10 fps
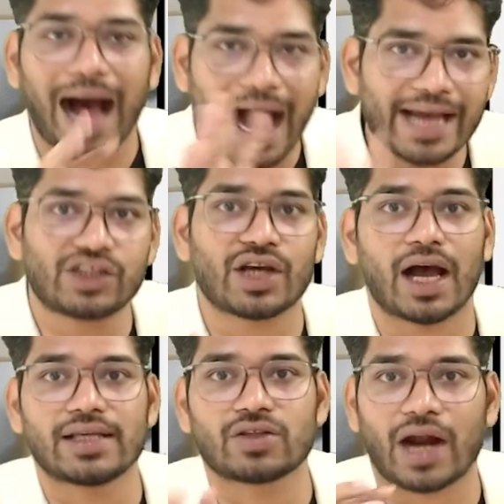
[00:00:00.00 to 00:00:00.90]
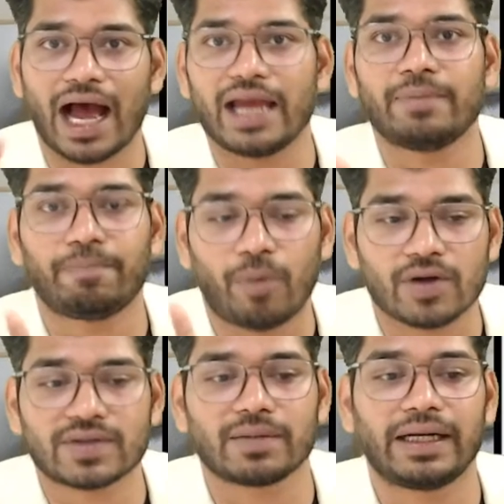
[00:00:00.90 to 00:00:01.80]
high chance or high
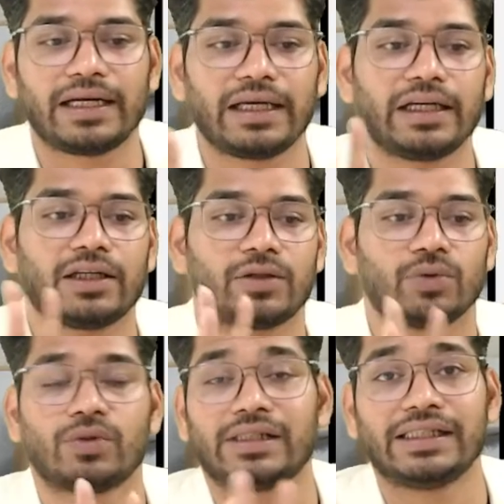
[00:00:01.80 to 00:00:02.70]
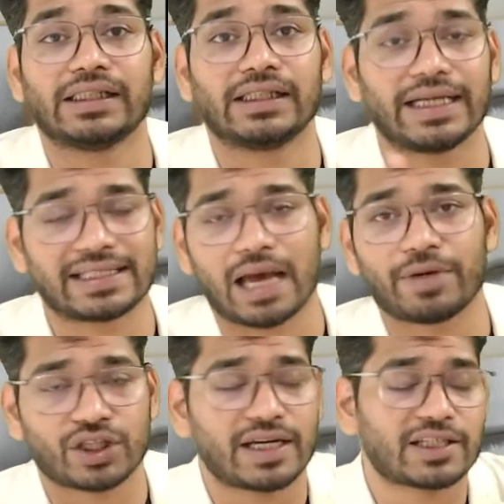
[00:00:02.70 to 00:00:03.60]
possibility to clear examination.